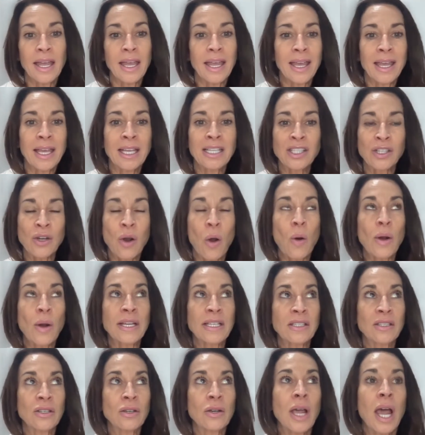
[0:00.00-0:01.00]
It's going
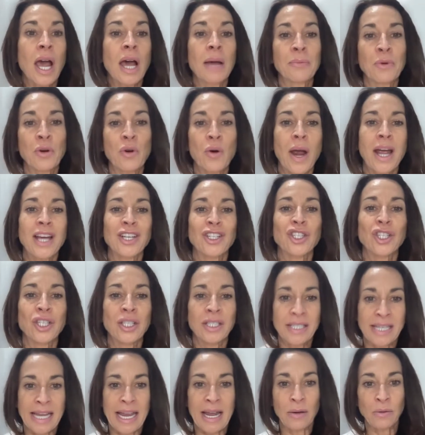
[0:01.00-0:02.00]
to come crashing
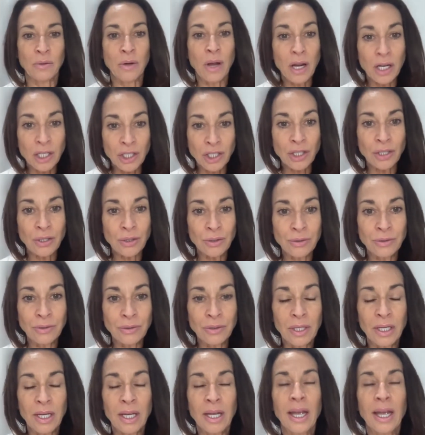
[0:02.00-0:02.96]
down on you.